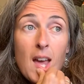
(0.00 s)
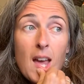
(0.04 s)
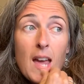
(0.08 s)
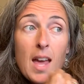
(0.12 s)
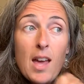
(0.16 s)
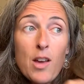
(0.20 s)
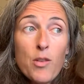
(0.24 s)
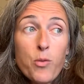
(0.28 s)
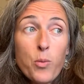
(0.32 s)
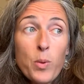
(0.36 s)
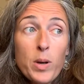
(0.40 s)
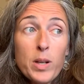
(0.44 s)

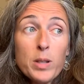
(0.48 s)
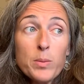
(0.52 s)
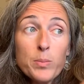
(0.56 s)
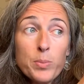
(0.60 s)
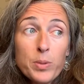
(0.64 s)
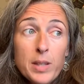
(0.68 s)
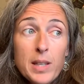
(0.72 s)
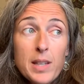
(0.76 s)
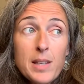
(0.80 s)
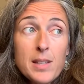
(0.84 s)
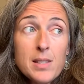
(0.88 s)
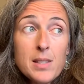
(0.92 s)
If we're in
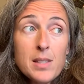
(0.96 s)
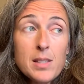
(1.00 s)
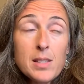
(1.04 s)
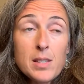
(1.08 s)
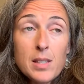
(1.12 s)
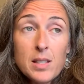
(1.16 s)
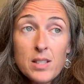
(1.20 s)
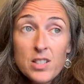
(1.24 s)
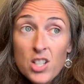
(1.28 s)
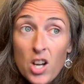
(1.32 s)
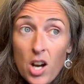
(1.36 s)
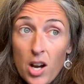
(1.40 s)
places
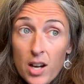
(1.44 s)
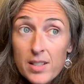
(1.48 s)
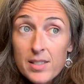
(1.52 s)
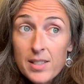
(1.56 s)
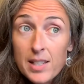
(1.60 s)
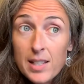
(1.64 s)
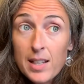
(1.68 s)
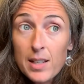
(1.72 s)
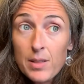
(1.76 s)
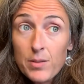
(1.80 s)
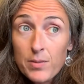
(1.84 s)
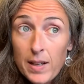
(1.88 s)
in
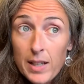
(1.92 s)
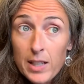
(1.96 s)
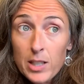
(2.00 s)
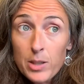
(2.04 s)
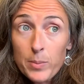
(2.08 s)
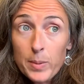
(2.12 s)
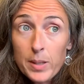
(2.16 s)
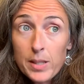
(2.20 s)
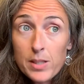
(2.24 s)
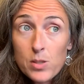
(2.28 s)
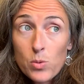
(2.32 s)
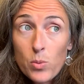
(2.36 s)
toxic
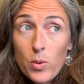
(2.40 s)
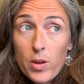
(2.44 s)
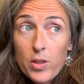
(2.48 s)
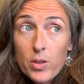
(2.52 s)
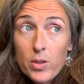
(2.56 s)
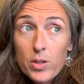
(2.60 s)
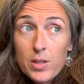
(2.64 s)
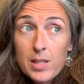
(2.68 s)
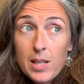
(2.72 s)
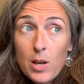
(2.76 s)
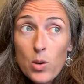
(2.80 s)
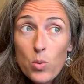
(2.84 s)
environments, whether
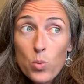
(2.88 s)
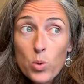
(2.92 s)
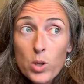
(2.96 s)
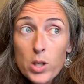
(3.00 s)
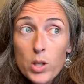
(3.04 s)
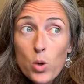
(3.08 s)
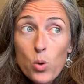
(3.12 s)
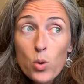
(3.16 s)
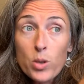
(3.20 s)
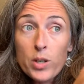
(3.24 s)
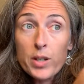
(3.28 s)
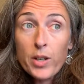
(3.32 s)
it's at
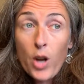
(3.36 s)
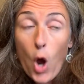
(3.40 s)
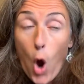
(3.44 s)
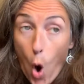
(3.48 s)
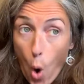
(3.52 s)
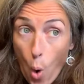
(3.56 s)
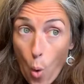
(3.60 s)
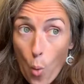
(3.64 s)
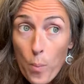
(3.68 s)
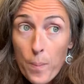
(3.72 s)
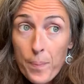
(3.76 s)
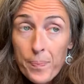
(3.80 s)
work or at
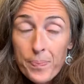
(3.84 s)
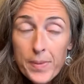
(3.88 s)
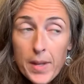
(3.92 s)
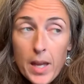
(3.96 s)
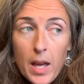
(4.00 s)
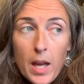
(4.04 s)
home,